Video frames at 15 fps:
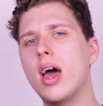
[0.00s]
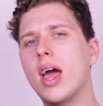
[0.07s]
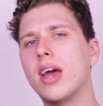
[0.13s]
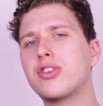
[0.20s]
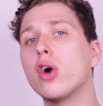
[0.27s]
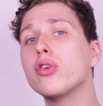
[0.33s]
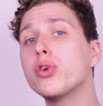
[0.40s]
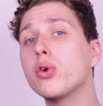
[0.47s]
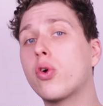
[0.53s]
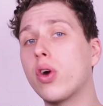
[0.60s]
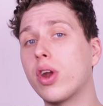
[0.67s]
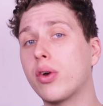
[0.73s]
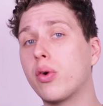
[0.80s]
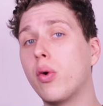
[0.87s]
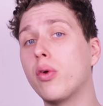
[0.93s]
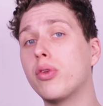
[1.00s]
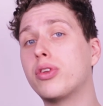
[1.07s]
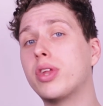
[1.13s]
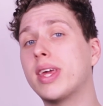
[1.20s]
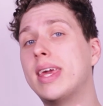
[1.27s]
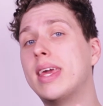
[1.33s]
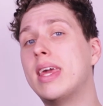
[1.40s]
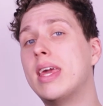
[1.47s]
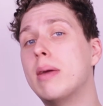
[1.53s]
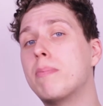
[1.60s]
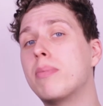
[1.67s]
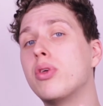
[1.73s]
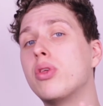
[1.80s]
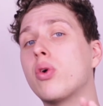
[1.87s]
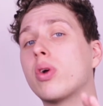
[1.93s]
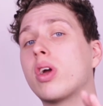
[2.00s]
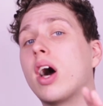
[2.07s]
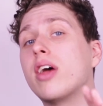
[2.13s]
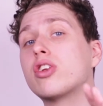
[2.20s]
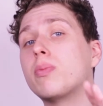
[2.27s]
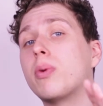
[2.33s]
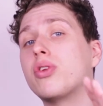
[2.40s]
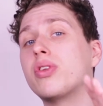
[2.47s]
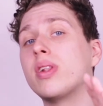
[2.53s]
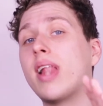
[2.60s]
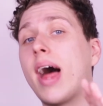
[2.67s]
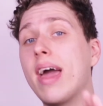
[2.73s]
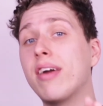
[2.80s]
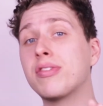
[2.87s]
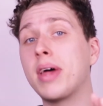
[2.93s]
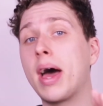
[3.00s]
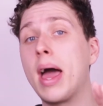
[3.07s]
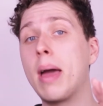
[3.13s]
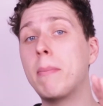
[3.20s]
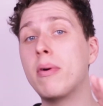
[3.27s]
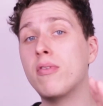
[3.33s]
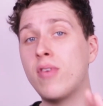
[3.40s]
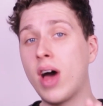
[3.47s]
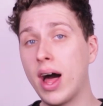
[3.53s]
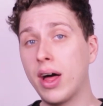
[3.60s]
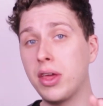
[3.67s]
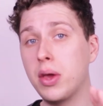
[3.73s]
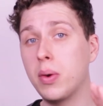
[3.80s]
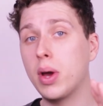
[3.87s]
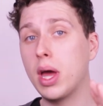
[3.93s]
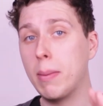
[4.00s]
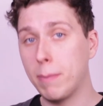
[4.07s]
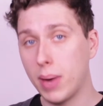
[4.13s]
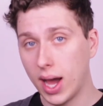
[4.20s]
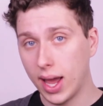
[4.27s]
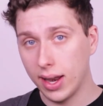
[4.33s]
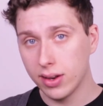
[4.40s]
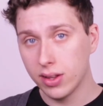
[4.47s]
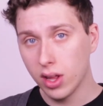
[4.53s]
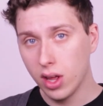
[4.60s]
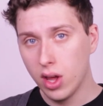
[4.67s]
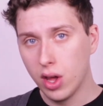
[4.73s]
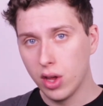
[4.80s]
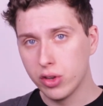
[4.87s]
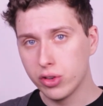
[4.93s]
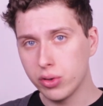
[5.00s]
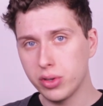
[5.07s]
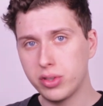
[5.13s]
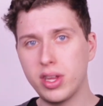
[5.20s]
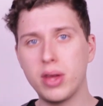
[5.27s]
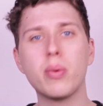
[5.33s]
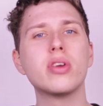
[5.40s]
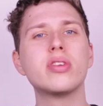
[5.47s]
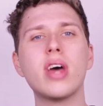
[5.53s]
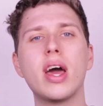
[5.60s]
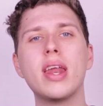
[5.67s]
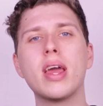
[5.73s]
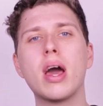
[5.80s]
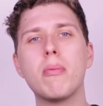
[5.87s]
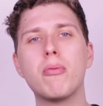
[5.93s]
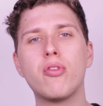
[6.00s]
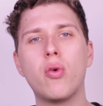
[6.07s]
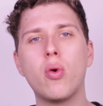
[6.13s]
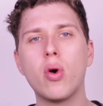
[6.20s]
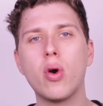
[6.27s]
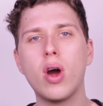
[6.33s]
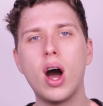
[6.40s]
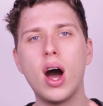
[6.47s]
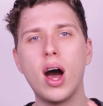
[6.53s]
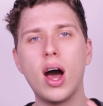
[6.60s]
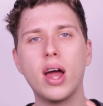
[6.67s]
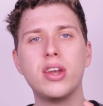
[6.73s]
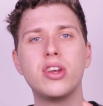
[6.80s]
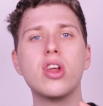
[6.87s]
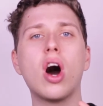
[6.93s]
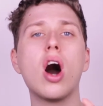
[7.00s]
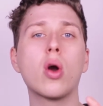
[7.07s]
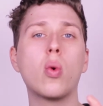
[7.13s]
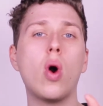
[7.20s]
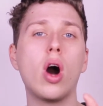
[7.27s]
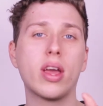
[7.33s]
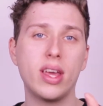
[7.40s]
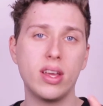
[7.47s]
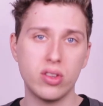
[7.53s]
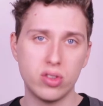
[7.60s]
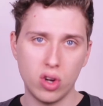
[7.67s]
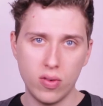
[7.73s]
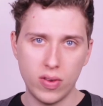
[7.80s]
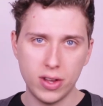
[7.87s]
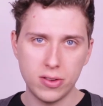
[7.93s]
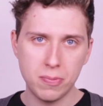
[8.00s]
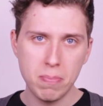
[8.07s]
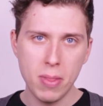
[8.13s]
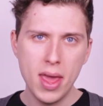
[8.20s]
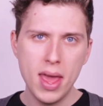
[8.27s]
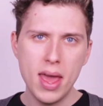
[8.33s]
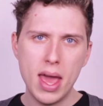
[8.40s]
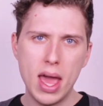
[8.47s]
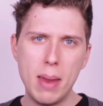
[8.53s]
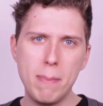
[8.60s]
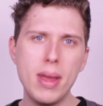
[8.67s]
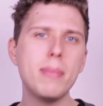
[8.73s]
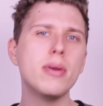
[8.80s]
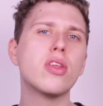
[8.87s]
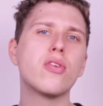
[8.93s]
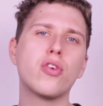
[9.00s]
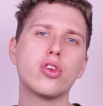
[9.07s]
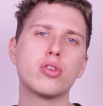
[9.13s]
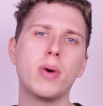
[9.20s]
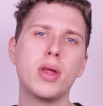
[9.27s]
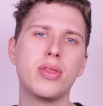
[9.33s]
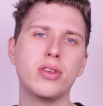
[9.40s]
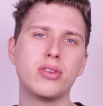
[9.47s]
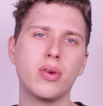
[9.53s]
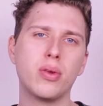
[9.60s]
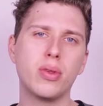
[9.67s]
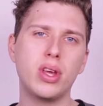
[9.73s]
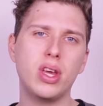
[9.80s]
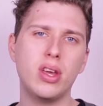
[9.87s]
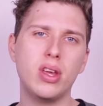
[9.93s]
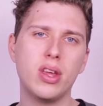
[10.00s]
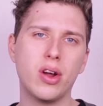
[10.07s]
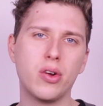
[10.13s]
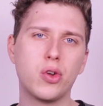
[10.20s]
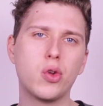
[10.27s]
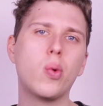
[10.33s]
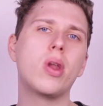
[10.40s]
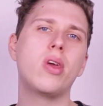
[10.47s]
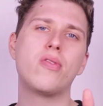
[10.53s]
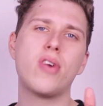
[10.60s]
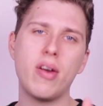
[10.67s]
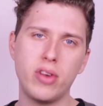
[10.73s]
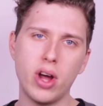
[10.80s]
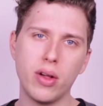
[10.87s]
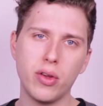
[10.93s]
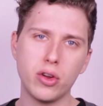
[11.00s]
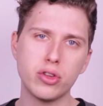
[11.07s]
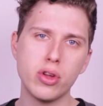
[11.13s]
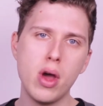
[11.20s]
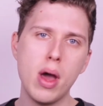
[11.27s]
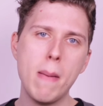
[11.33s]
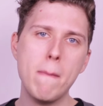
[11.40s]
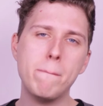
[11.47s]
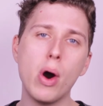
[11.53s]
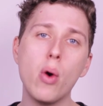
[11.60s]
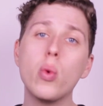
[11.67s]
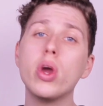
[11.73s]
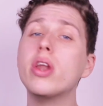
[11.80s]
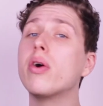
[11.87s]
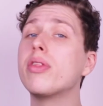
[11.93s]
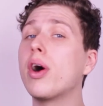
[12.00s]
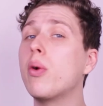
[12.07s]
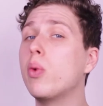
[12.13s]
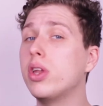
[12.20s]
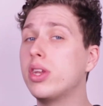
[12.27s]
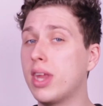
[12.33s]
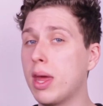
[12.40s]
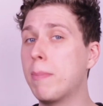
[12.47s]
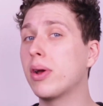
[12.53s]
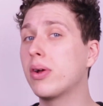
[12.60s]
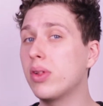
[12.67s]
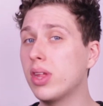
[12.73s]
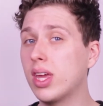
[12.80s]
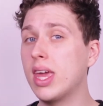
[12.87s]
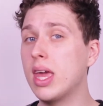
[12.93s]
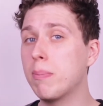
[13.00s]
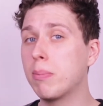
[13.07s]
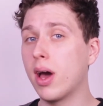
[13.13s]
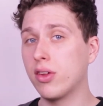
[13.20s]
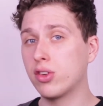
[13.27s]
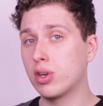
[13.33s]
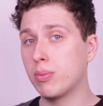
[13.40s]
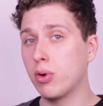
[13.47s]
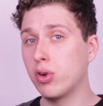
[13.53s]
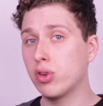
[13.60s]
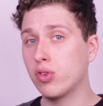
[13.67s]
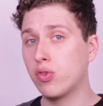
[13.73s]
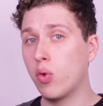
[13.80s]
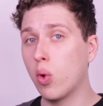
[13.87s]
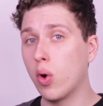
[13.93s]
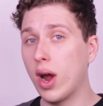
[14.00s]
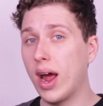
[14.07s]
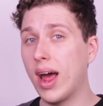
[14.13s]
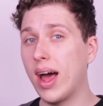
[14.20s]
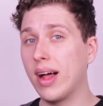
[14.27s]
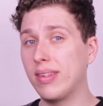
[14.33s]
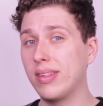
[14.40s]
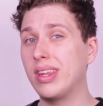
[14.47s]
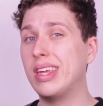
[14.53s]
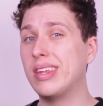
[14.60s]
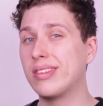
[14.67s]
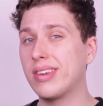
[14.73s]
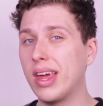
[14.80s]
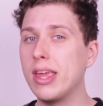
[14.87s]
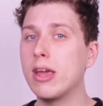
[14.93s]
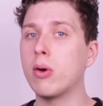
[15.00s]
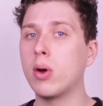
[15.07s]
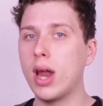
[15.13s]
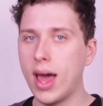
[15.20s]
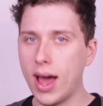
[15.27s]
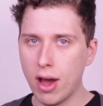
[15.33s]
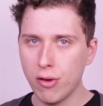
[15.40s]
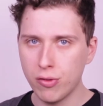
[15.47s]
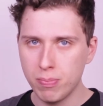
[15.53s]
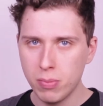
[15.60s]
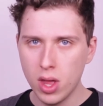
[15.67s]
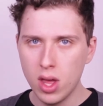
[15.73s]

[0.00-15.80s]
It's also critical to keep your customer's lifetime value in mind. So let's say we're signing up for a dog walking service, and maybe the first month it's only $25, but we know that we typically keep customers for at least a year and a half.